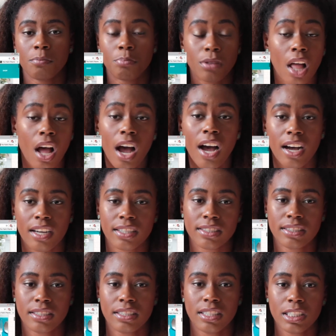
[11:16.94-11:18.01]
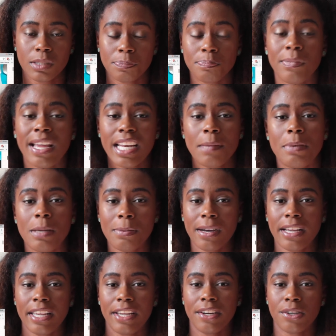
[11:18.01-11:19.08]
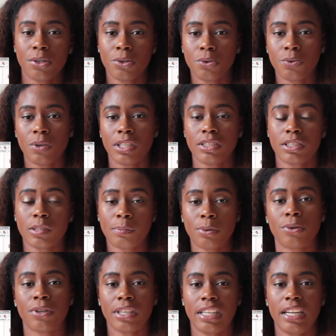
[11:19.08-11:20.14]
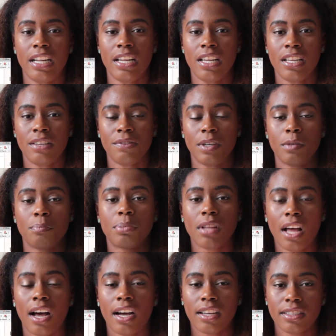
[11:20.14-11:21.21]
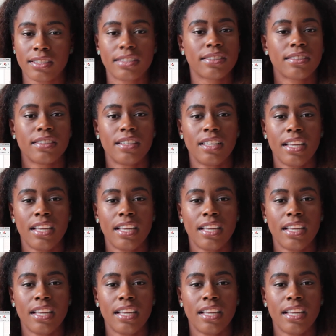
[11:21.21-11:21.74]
blogs. There's many people out here who want support with blogs.